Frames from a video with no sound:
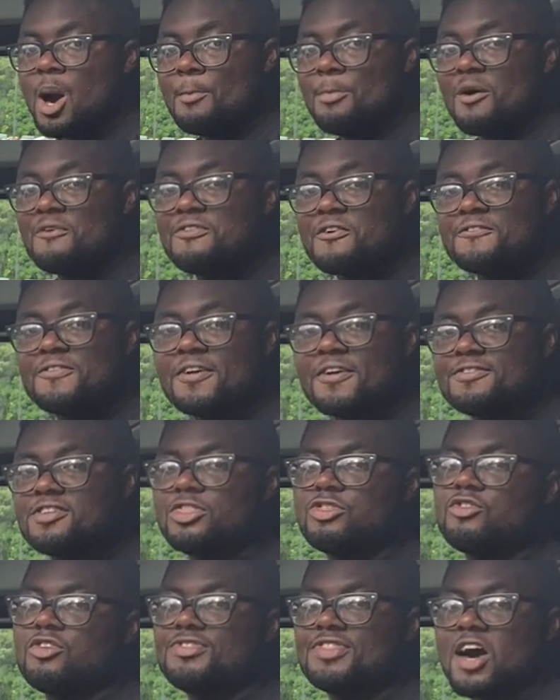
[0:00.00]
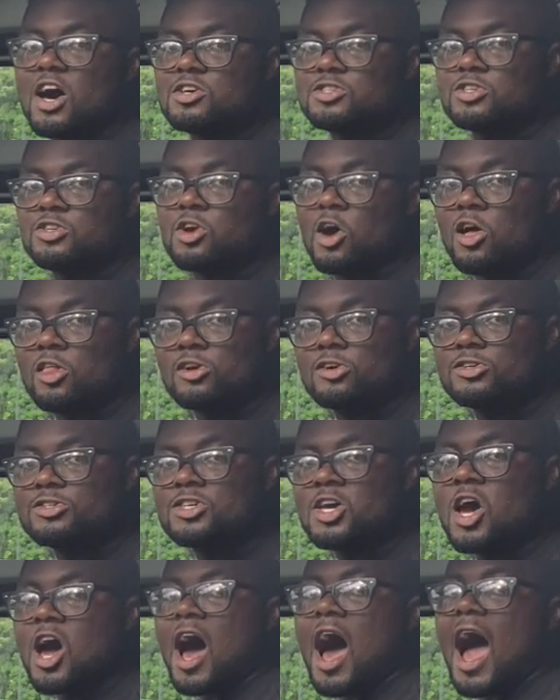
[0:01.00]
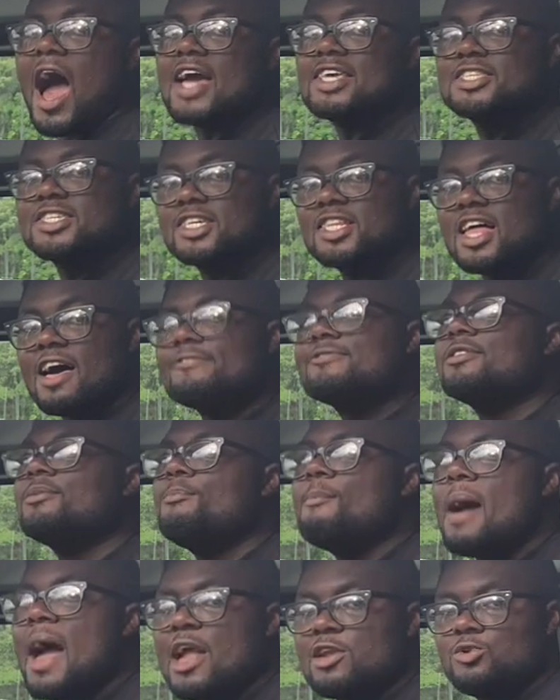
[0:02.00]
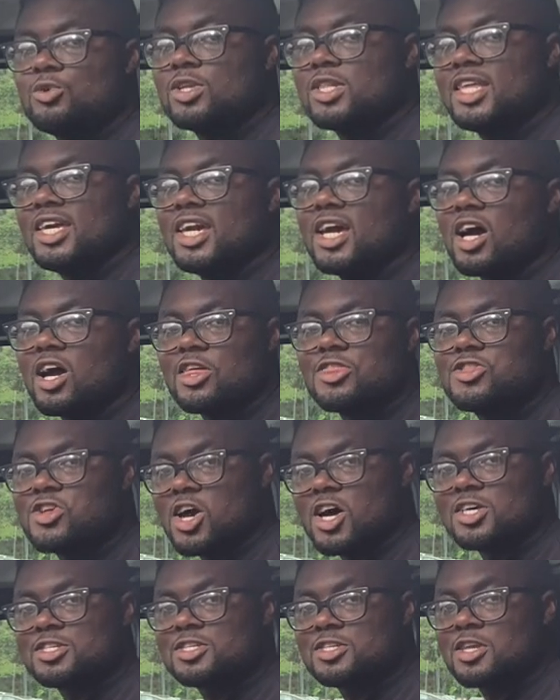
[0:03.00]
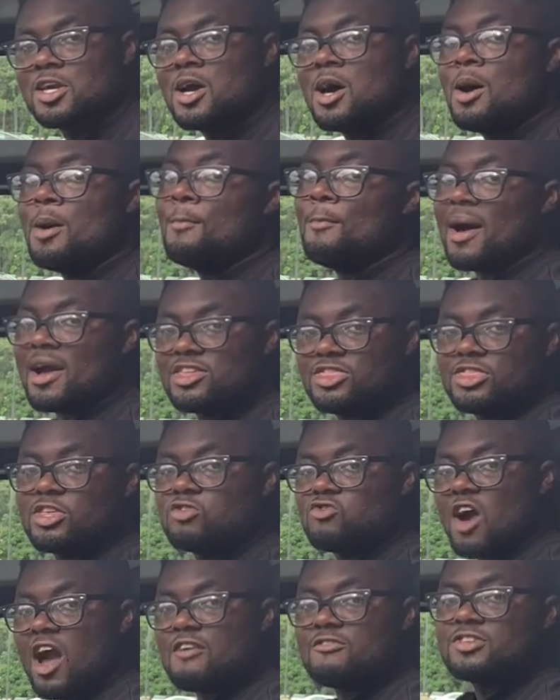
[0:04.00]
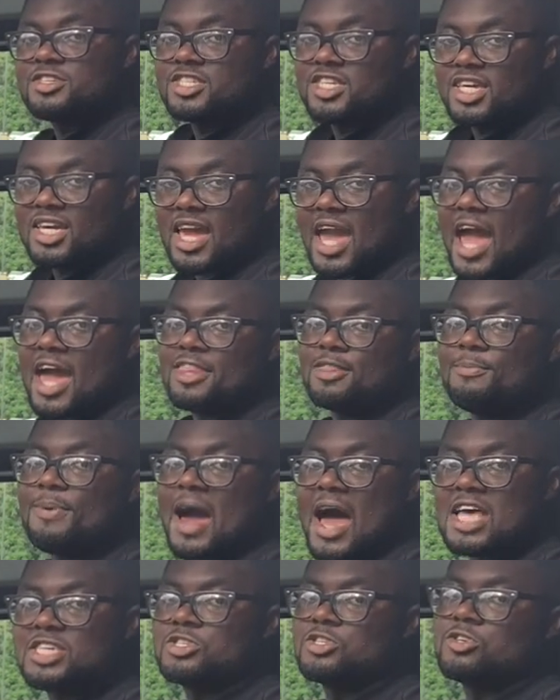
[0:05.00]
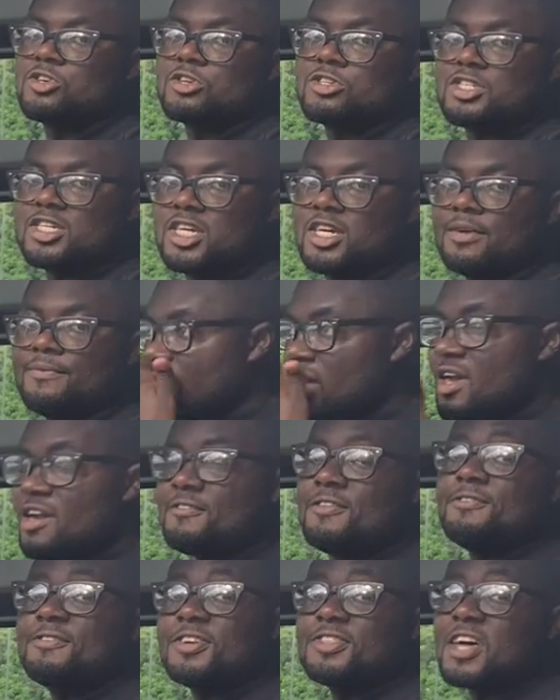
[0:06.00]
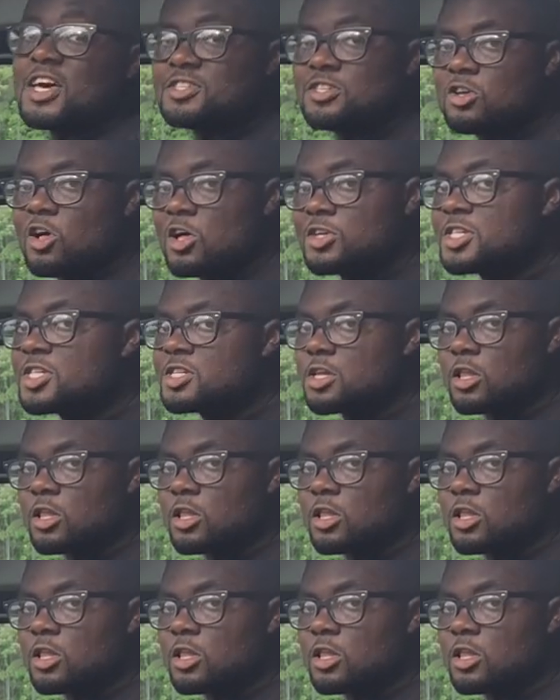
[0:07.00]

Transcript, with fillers: But for $53,000, I still have to manually adjust my the driver's seat and the passenger seat. $50,000 is a